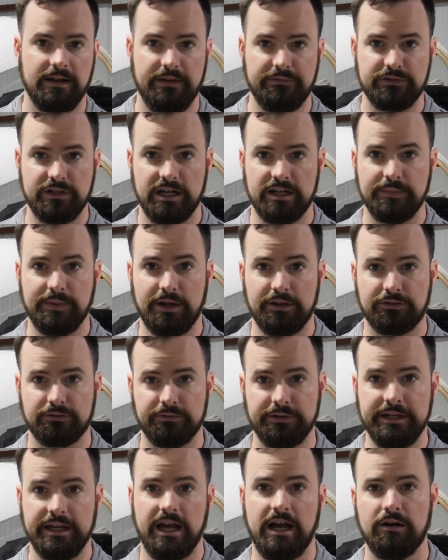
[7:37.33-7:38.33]
I've got about
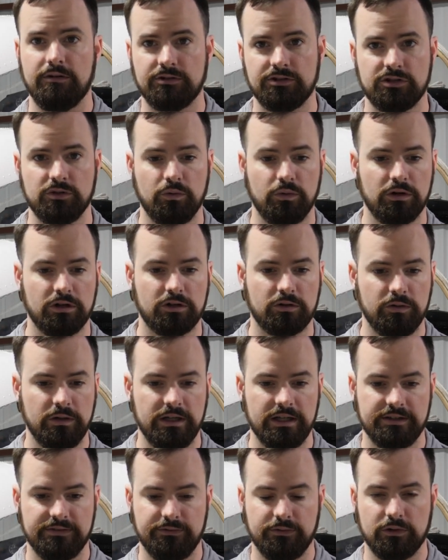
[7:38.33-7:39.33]
3 hours to work
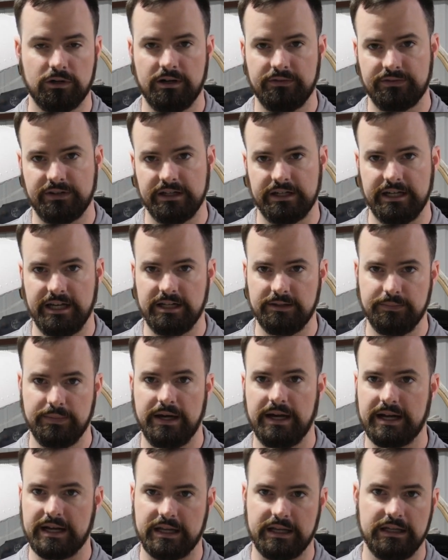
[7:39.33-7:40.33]
with before I've got to head
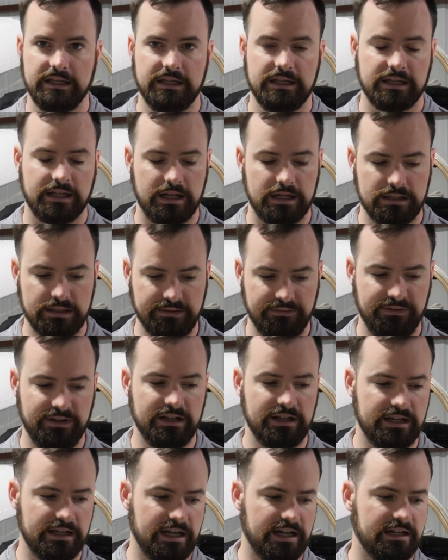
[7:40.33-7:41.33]
back. Got an
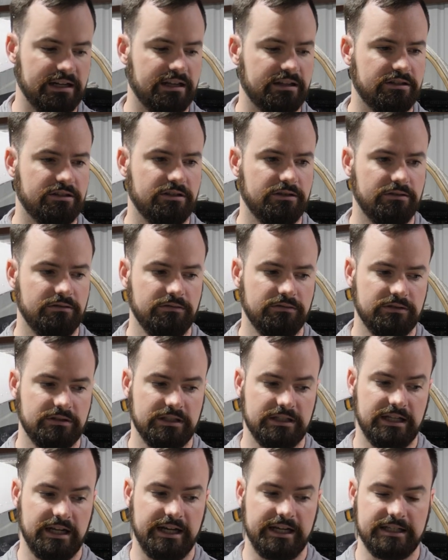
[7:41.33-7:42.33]
event I gotta do
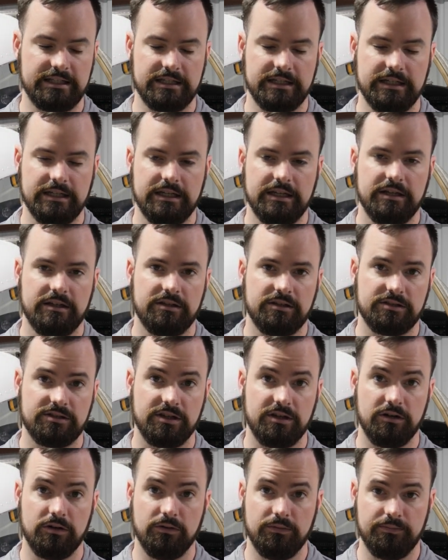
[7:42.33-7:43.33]
tonight.
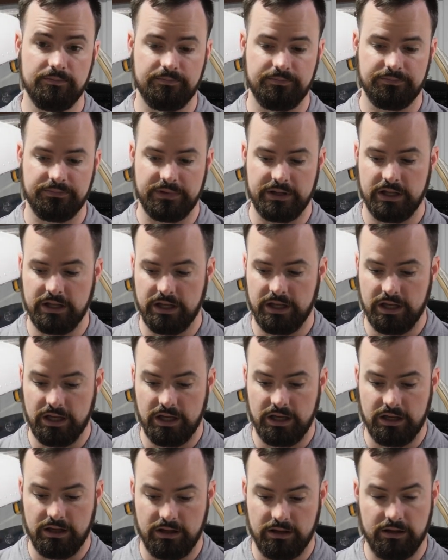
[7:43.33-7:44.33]
So
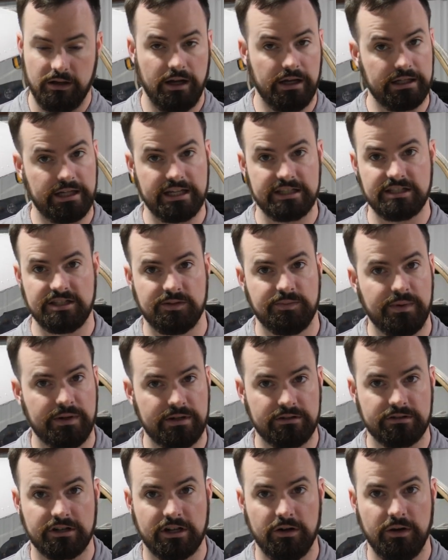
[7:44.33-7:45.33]
I guess it's
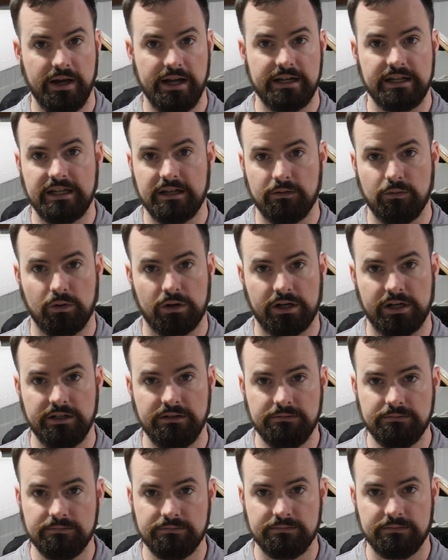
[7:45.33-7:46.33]
better to go ahead and get working
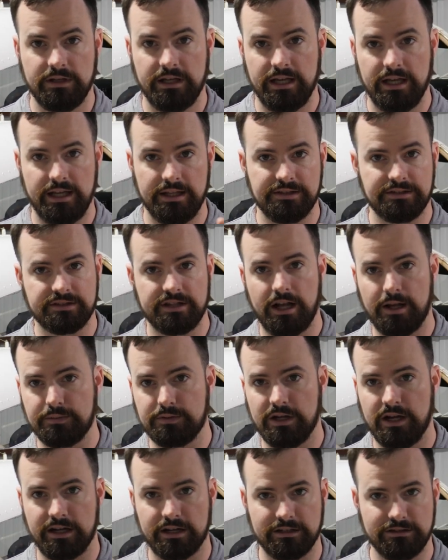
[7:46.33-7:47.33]
and stop
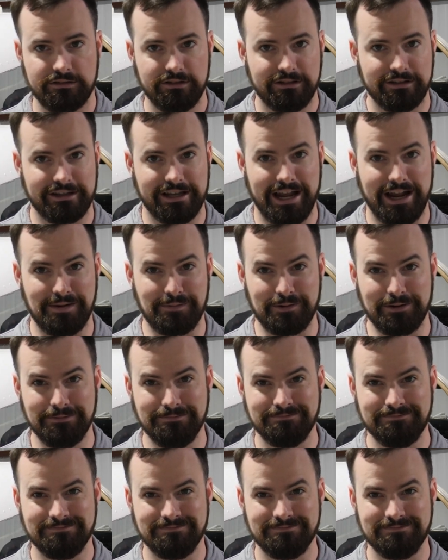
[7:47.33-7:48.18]
talking to the camera.